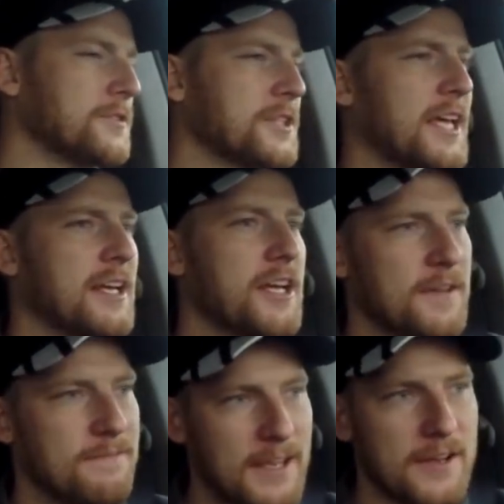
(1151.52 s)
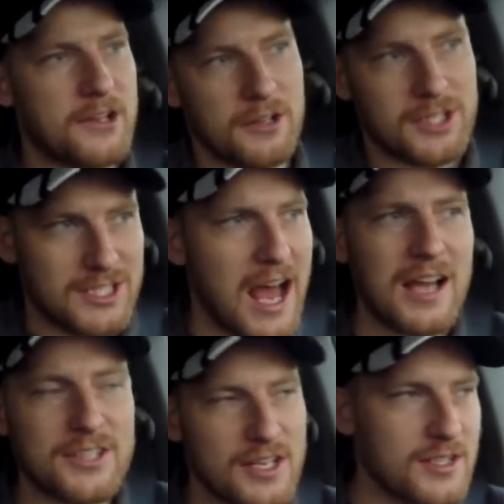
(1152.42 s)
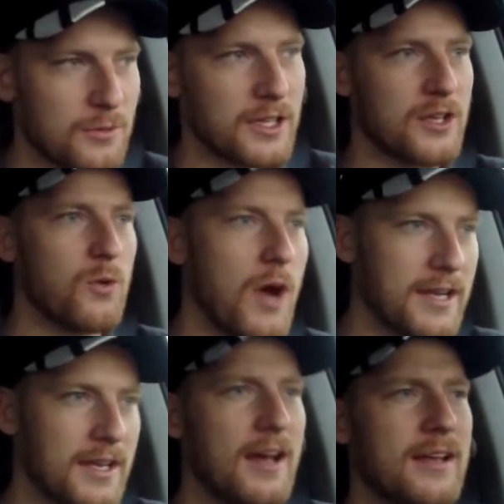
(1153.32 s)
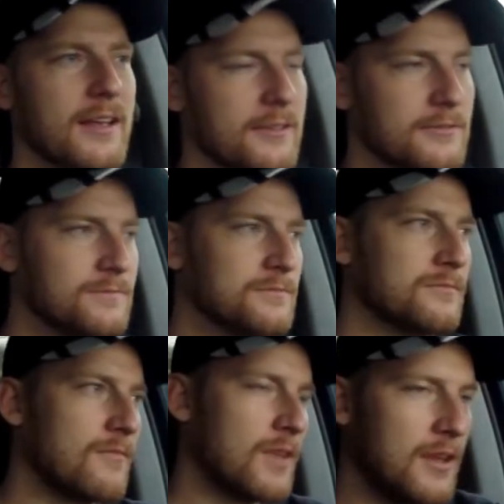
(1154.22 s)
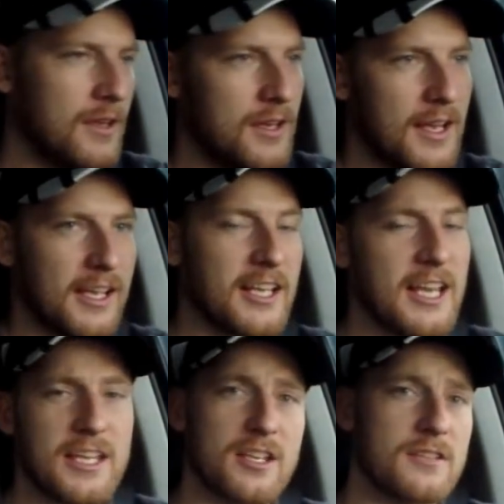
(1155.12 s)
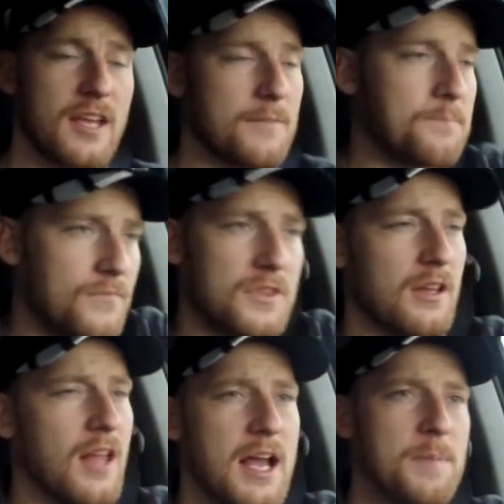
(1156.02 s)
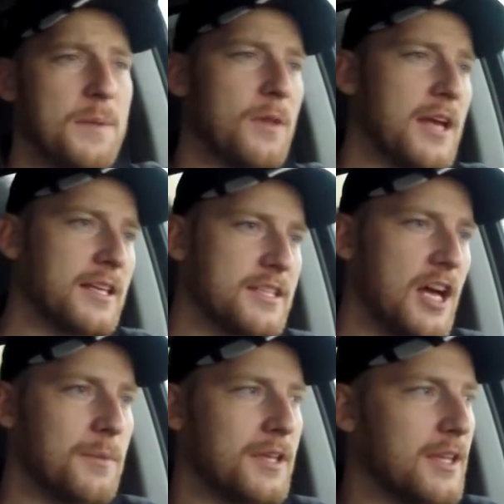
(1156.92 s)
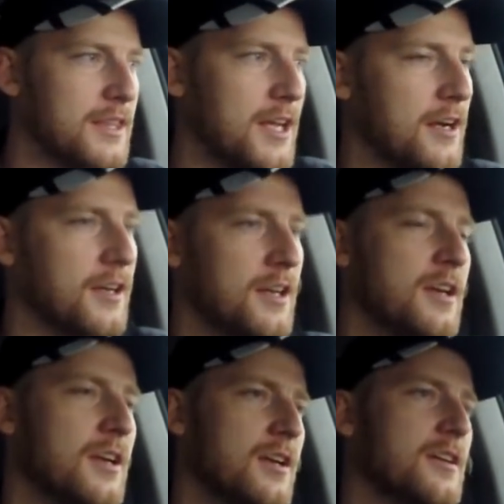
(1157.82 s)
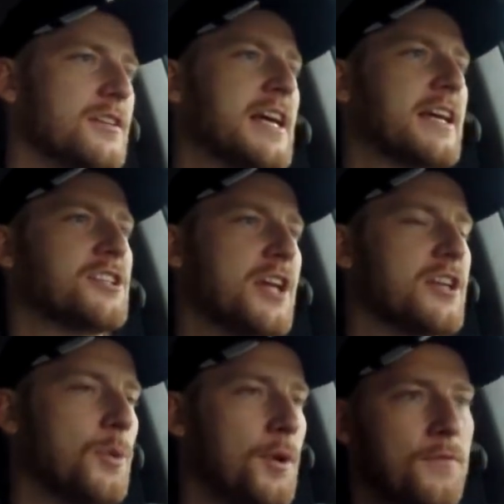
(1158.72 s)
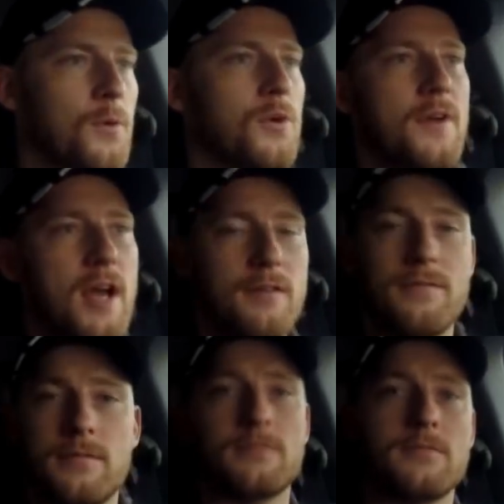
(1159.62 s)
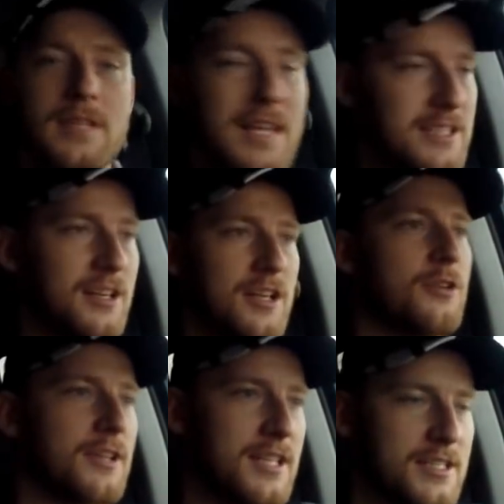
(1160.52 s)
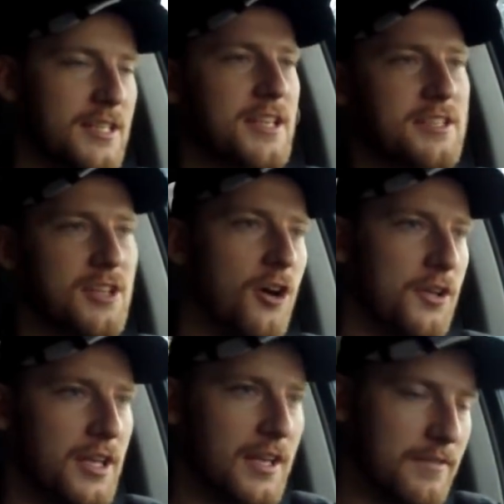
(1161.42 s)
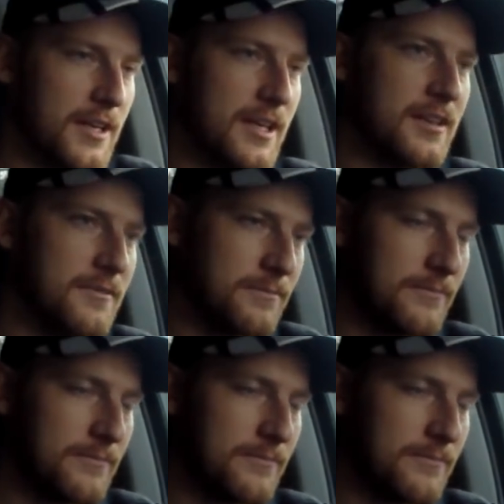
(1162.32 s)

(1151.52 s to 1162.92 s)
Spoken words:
to get a good vehicle, stock doesn't really quite cut it. It can get you to, a lot of people like to tell me that their 2nd gen 24 valve, that's going to go the distance. That's all they'll ever need.